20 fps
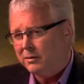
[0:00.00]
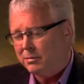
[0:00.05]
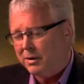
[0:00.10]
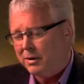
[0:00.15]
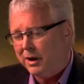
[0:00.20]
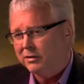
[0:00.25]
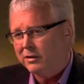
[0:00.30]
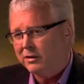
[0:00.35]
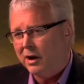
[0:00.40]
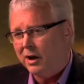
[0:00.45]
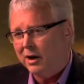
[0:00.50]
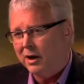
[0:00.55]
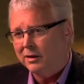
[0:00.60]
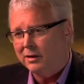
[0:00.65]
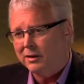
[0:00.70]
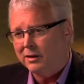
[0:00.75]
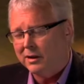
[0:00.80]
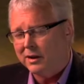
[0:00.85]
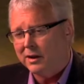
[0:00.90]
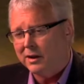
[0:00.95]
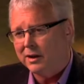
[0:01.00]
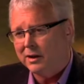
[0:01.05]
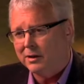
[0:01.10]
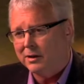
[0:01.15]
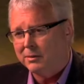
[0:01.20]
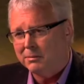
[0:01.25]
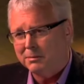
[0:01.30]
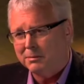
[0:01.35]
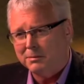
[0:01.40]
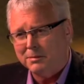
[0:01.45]
Pascal,
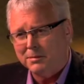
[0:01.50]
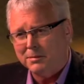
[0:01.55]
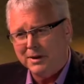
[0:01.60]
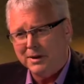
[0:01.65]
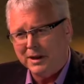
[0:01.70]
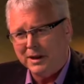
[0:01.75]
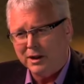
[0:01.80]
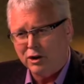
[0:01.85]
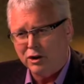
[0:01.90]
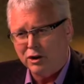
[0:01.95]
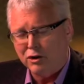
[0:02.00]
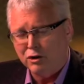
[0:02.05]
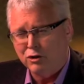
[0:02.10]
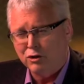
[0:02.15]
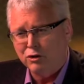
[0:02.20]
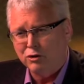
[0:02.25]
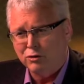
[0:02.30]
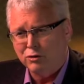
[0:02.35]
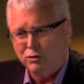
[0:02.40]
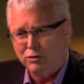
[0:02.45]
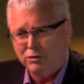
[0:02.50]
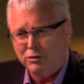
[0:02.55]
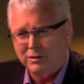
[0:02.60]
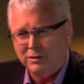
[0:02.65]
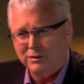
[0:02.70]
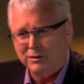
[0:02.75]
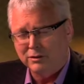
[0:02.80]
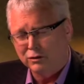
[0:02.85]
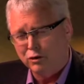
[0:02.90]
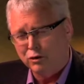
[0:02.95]
who
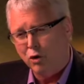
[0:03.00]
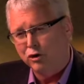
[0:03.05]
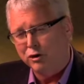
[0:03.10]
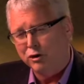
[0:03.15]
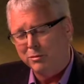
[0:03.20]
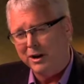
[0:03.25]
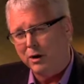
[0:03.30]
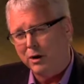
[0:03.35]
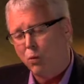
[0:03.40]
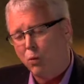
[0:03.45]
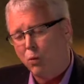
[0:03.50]
talked about a